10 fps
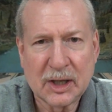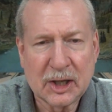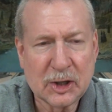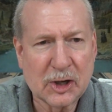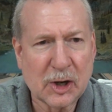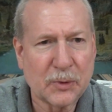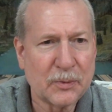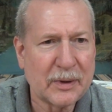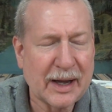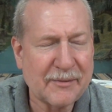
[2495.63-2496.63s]
you
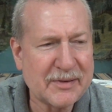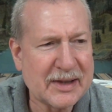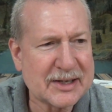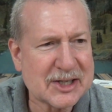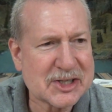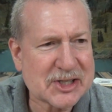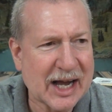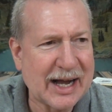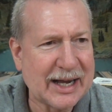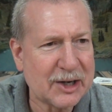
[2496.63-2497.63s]
know, having that
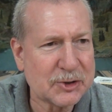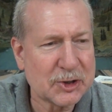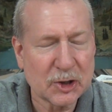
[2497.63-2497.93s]
desire to